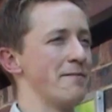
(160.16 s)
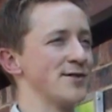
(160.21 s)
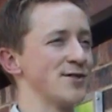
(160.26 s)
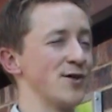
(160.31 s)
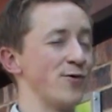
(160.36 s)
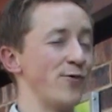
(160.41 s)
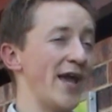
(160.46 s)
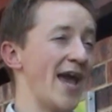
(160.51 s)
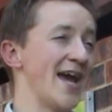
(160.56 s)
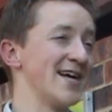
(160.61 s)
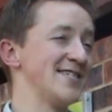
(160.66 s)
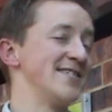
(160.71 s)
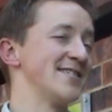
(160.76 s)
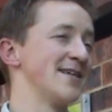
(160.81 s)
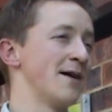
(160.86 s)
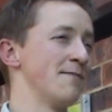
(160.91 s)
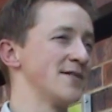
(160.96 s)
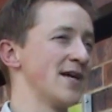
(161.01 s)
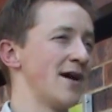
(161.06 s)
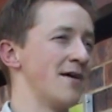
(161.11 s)
So we actually
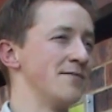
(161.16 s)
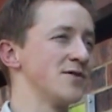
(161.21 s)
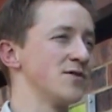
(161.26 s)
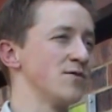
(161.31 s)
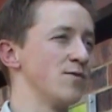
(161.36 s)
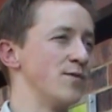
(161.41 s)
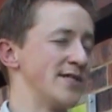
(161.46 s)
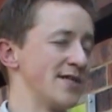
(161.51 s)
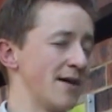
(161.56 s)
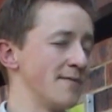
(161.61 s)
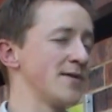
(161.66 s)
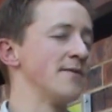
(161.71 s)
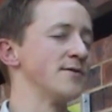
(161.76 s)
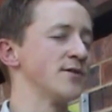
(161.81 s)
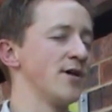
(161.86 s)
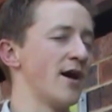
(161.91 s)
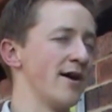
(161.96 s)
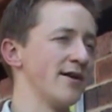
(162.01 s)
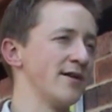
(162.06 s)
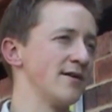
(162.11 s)
sometimes
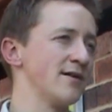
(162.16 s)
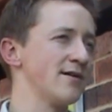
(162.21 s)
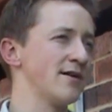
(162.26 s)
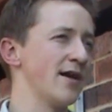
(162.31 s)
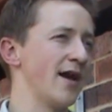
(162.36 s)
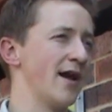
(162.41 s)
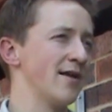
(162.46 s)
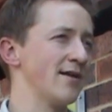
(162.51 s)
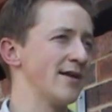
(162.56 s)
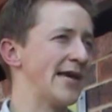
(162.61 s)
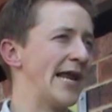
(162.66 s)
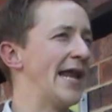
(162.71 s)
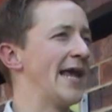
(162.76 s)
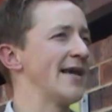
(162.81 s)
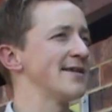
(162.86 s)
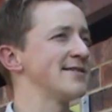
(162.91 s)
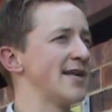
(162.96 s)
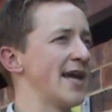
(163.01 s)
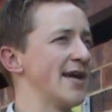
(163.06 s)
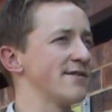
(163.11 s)
go out and
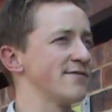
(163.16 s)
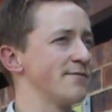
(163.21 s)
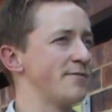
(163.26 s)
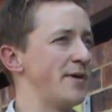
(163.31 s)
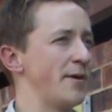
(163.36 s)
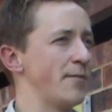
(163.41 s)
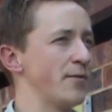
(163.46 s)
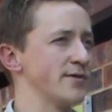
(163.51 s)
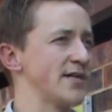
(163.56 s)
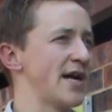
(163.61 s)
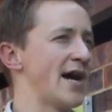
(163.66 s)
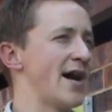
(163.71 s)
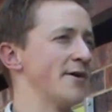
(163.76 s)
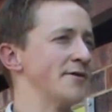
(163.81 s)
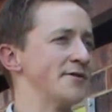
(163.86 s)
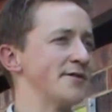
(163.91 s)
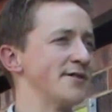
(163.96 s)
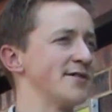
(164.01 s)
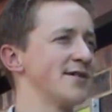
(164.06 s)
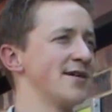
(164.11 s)
collect snakes from people's
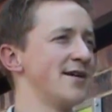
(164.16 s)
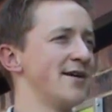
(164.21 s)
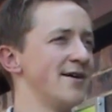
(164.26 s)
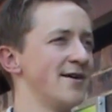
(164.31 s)
houses.